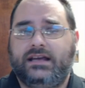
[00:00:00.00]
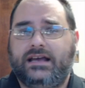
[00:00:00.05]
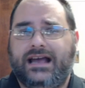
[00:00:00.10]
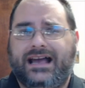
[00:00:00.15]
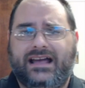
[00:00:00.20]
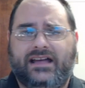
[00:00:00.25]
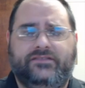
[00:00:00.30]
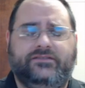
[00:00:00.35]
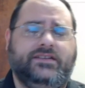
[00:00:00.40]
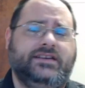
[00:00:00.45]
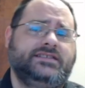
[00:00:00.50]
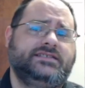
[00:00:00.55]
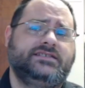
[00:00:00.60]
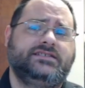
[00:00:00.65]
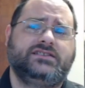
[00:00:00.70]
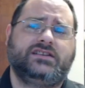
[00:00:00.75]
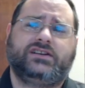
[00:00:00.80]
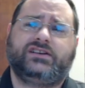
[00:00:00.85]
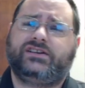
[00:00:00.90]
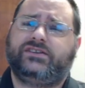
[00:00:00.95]
And this is
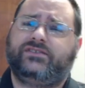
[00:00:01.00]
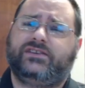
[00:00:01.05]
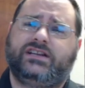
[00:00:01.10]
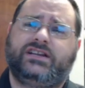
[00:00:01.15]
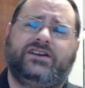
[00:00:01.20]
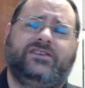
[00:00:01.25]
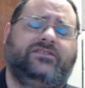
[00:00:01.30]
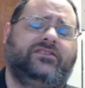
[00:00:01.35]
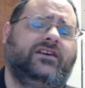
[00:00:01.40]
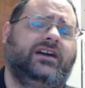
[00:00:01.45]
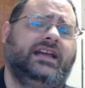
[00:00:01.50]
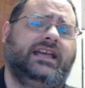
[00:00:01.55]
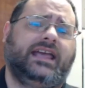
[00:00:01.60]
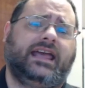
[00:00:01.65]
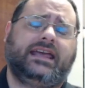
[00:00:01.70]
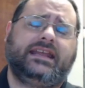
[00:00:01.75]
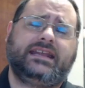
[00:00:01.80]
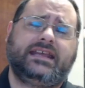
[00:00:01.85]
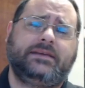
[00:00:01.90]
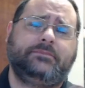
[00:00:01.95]
a good video for
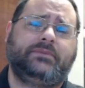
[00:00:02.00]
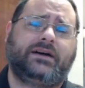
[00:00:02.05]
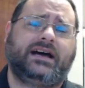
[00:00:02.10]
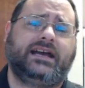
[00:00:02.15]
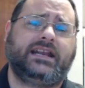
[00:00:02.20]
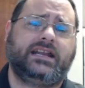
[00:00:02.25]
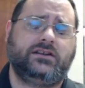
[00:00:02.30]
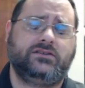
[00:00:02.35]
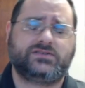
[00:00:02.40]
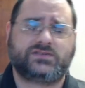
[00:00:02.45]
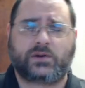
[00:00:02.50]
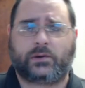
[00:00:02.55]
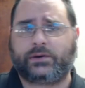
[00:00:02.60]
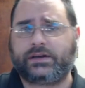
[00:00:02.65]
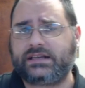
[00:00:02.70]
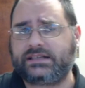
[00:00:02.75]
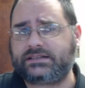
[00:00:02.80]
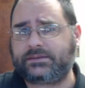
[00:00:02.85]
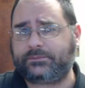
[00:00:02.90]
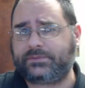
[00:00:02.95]
anybody who's going
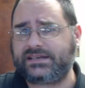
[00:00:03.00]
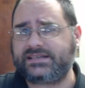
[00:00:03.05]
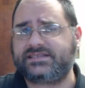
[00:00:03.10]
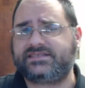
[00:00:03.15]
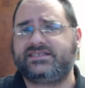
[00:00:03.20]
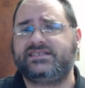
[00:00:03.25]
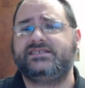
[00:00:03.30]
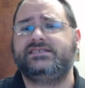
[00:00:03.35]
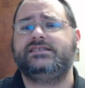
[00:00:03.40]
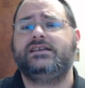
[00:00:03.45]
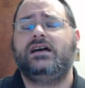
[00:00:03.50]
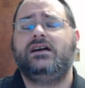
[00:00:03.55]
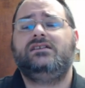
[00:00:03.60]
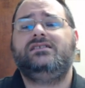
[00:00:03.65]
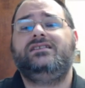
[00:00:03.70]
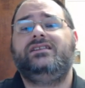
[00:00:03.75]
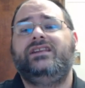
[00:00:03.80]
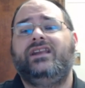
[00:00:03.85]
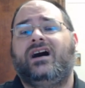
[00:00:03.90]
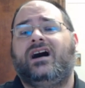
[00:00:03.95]
into business,
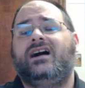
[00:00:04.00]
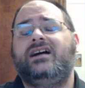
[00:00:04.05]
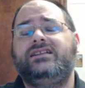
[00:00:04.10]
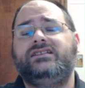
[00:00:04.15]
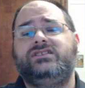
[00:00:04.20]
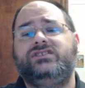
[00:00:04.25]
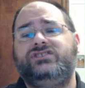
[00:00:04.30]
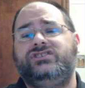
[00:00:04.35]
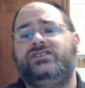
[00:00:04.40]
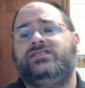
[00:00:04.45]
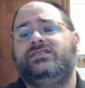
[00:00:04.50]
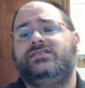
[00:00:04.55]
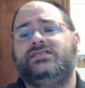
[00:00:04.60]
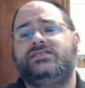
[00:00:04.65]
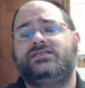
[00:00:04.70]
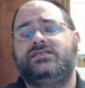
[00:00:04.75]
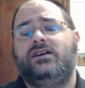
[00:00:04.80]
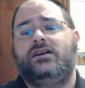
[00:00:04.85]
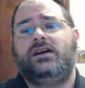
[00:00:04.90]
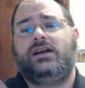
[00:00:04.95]
not
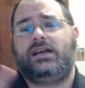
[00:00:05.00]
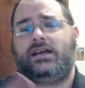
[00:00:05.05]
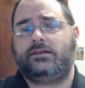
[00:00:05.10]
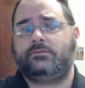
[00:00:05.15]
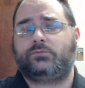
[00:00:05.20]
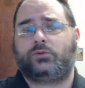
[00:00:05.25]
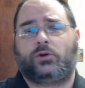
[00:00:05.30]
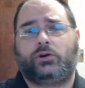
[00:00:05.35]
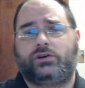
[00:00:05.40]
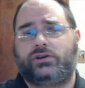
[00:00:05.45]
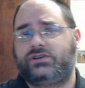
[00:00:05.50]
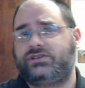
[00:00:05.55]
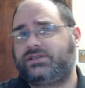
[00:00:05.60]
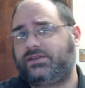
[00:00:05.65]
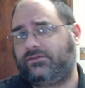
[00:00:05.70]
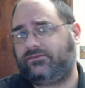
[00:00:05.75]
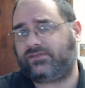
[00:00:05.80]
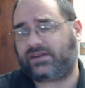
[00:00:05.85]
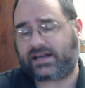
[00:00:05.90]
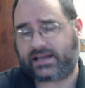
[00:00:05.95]
just importers
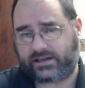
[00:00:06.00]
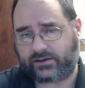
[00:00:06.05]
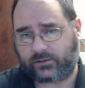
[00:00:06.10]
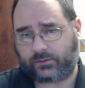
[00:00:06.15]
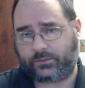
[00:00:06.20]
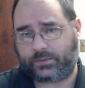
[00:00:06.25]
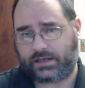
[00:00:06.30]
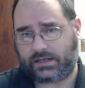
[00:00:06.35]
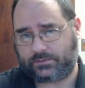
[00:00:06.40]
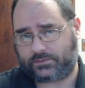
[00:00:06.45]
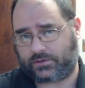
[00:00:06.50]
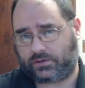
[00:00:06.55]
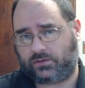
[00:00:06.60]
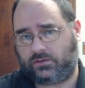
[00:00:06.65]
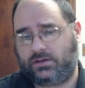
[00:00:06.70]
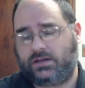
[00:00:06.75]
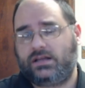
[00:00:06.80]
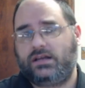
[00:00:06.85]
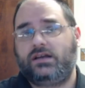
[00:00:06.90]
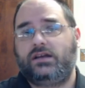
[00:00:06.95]
and vinyl people
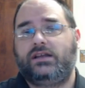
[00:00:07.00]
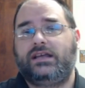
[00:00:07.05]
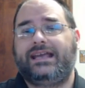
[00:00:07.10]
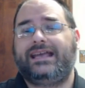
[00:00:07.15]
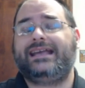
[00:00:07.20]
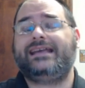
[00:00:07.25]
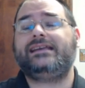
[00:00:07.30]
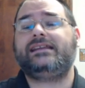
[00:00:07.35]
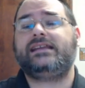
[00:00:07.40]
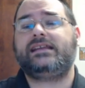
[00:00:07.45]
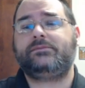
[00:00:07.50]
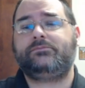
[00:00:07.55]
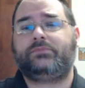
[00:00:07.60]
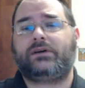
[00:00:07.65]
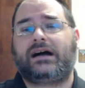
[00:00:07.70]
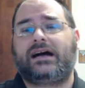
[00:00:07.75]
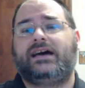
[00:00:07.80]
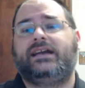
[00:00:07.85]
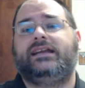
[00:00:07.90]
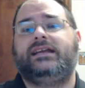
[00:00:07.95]

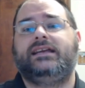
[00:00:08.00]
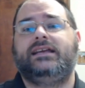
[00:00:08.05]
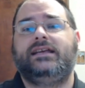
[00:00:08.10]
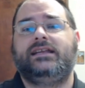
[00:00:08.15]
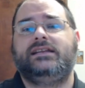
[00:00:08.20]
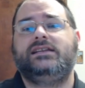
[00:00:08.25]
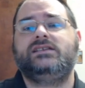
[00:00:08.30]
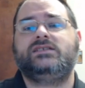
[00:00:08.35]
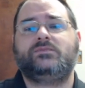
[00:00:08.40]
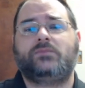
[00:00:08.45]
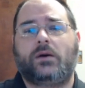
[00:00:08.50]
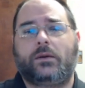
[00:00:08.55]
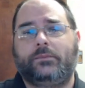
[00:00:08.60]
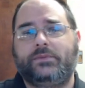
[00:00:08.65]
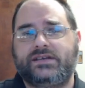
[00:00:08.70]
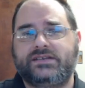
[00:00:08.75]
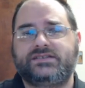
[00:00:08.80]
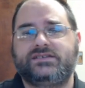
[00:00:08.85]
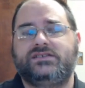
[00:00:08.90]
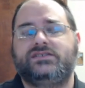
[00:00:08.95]
anybody, any small
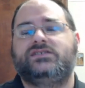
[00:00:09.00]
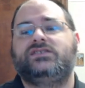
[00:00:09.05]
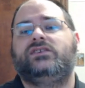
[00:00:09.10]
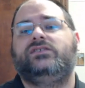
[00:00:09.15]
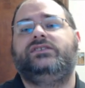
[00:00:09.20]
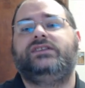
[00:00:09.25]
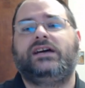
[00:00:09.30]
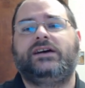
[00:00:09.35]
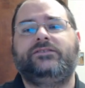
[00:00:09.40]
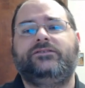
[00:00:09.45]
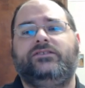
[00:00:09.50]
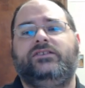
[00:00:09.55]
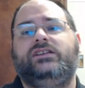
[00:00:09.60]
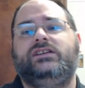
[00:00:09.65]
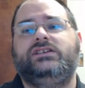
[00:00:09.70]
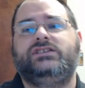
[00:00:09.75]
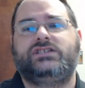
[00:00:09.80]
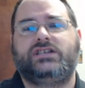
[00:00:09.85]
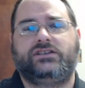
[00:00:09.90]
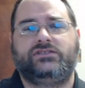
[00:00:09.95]
business. So definitely
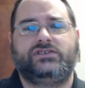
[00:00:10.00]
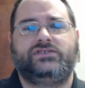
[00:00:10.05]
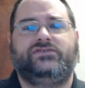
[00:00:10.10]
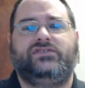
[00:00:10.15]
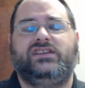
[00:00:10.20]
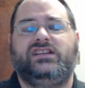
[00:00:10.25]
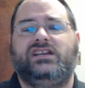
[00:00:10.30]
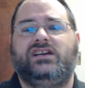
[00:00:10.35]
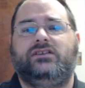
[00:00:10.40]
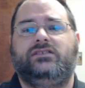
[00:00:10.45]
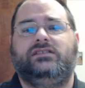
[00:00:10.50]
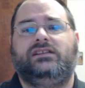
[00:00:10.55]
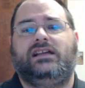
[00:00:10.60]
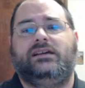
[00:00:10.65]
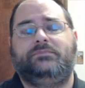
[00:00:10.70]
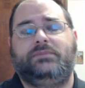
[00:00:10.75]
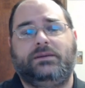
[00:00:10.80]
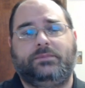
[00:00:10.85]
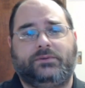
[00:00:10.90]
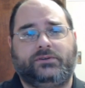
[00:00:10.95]
share this video and let
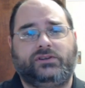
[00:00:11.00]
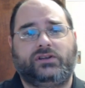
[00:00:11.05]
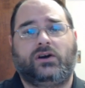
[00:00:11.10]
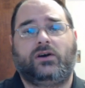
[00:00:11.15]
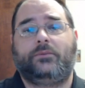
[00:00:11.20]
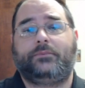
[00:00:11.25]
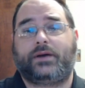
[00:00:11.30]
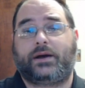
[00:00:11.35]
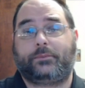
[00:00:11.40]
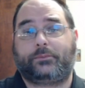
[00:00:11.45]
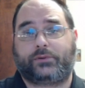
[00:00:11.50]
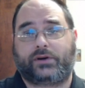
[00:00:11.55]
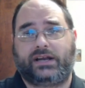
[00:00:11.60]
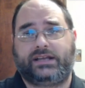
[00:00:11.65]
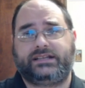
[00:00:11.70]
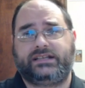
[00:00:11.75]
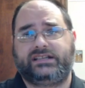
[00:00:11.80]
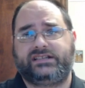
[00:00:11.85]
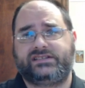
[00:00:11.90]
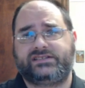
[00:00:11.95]
people know about
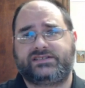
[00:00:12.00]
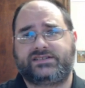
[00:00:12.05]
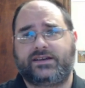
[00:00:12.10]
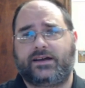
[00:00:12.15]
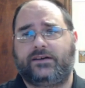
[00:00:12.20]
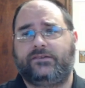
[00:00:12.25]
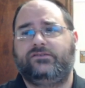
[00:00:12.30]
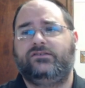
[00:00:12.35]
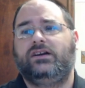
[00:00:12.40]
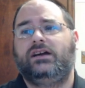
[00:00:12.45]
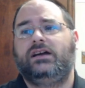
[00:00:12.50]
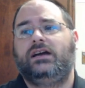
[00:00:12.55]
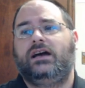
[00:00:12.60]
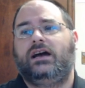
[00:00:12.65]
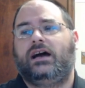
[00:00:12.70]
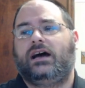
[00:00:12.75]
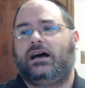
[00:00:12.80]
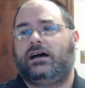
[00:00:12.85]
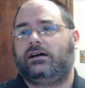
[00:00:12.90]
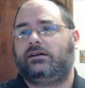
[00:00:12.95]
branding and stuff.
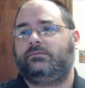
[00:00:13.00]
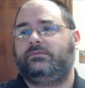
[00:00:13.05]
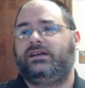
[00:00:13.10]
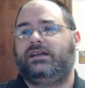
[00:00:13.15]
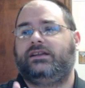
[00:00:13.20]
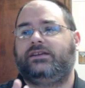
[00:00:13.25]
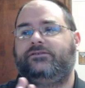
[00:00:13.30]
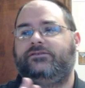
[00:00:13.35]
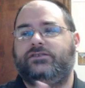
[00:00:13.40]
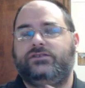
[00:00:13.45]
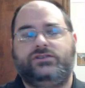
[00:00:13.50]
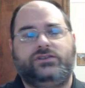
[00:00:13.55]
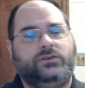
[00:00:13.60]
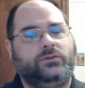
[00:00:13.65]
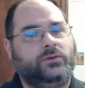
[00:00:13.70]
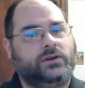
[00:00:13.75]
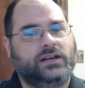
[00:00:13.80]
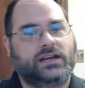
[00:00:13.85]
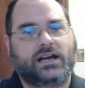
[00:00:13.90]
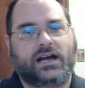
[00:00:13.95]
Um, if you do
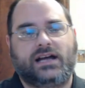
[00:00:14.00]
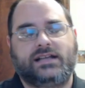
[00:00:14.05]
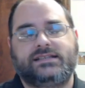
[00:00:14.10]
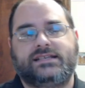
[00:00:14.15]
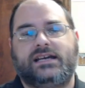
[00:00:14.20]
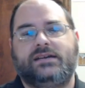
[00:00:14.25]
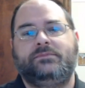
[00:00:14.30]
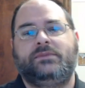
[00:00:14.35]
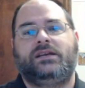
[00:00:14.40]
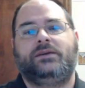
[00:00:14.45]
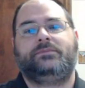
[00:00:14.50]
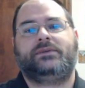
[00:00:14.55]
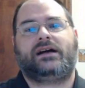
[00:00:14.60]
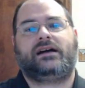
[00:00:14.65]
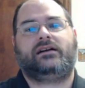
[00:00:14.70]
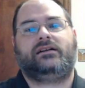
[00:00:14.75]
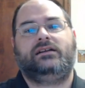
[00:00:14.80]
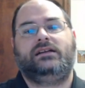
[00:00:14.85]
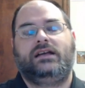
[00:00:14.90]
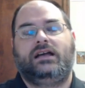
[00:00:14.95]
want to contact me
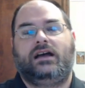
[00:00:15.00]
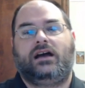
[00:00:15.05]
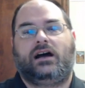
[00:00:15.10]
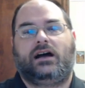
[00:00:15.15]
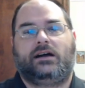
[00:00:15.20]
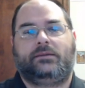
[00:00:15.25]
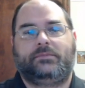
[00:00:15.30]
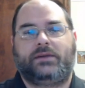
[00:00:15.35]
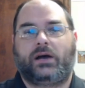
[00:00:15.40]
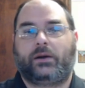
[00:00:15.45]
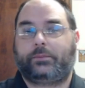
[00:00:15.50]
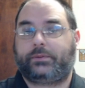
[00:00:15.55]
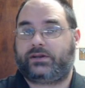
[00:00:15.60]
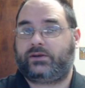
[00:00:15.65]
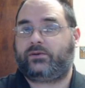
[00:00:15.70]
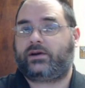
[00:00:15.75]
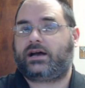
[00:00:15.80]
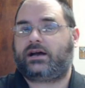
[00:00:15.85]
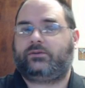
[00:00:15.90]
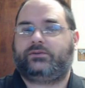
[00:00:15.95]
about um, helping you
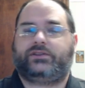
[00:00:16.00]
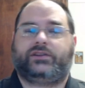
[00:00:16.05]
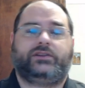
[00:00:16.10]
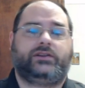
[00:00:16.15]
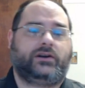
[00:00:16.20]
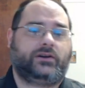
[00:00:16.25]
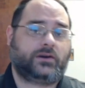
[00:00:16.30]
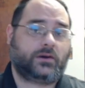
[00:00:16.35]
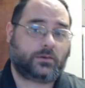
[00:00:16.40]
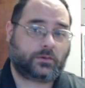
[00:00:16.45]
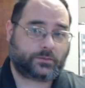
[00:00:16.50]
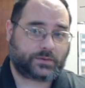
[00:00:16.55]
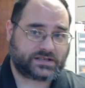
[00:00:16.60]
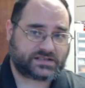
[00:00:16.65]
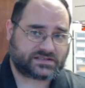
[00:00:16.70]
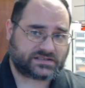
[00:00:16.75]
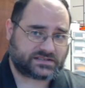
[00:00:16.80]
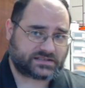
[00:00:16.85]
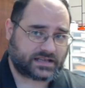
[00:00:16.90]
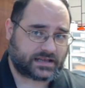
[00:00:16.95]
out with a logo or
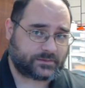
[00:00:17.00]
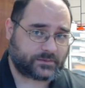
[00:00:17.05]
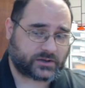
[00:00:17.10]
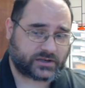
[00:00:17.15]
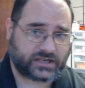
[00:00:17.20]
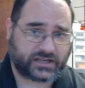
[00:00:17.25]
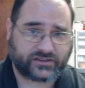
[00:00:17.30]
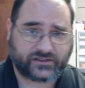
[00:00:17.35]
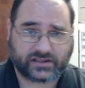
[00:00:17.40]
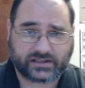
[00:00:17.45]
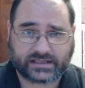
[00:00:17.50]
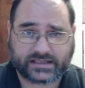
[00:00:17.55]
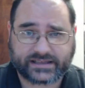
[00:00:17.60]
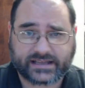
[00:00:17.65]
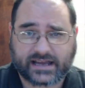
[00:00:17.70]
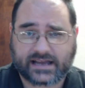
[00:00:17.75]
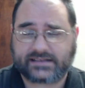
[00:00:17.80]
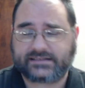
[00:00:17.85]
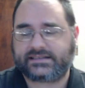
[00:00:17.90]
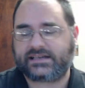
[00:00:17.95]
business name or anything like
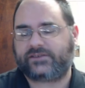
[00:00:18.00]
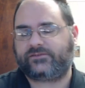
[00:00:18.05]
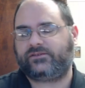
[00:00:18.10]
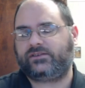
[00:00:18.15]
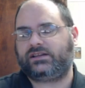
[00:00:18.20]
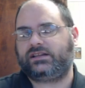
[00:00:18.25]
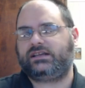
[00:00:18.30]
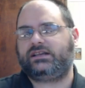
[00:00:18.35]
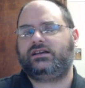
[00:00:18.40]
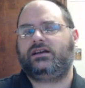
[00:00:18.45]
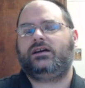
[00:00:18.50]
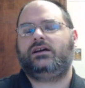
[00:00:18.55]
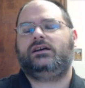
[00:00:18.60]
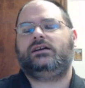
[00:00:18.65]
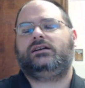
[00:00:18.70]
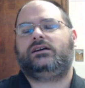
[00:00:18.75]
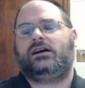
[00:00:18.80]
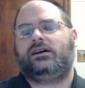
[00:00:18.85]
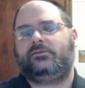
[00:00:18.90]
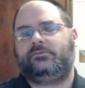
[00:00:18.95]
that, definitely,
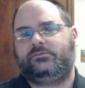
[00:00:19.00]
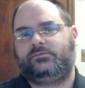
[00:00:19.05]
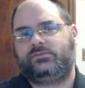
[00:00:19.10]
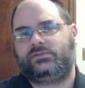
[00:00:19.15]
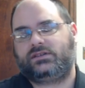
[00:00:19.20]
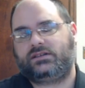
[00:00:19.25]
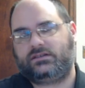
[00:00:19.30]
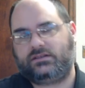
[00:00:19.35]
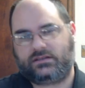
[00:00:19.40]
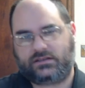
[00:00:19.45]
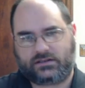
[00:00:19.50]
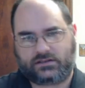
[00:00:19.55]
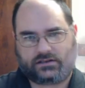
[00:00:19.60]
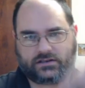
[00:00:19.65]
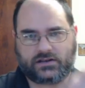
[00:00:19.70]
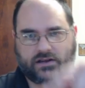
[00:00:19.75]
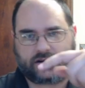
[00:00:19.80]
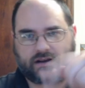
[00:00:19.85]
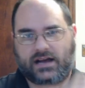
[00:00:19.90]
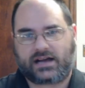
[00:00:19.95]
um, you
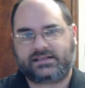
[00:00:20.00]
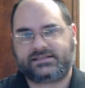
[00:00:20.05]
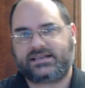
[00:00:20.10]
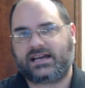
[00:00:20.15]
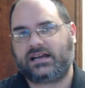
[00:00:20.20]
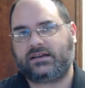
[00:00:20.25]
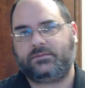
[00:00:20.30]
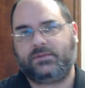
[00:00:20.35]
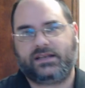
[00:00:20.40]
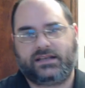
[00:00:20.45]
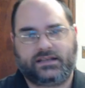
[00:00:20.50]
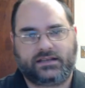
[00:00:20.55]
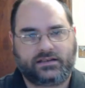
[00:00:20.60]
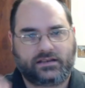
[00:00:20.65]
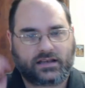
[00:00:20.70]
know, contact me.